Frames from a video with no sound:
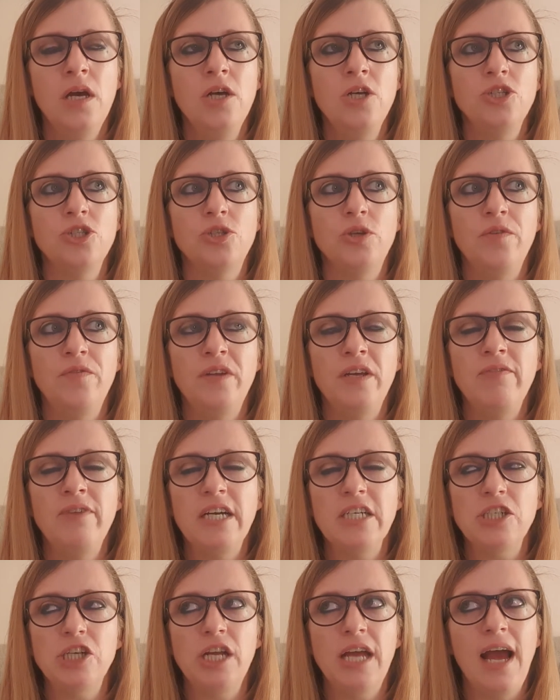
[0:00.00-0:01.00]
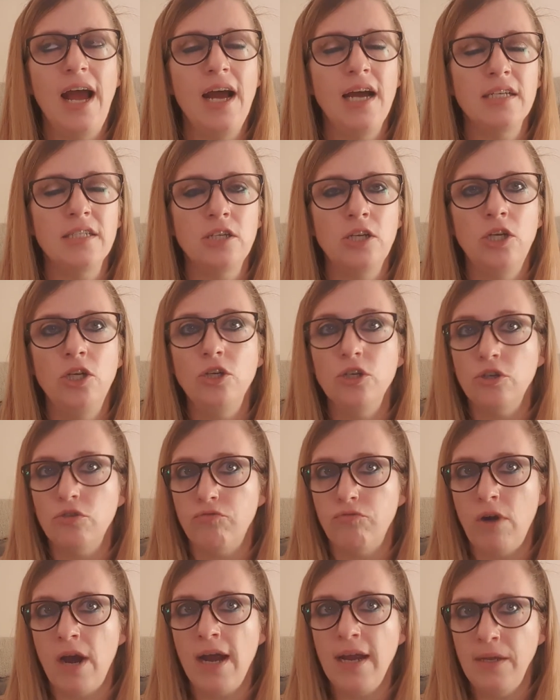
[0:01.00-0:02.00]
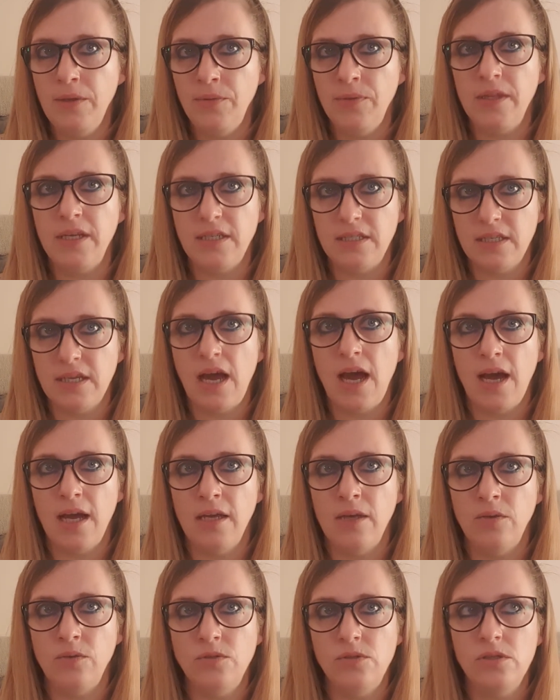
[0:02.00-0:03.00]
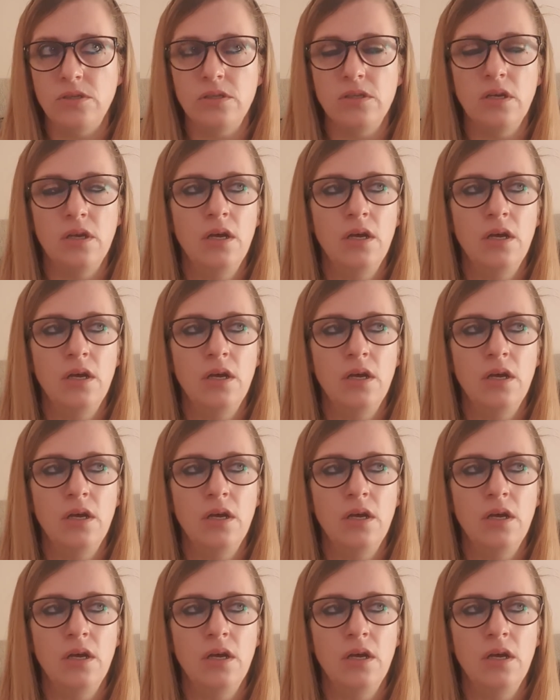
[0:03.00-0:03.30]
So if he'd have actually had a look round this house,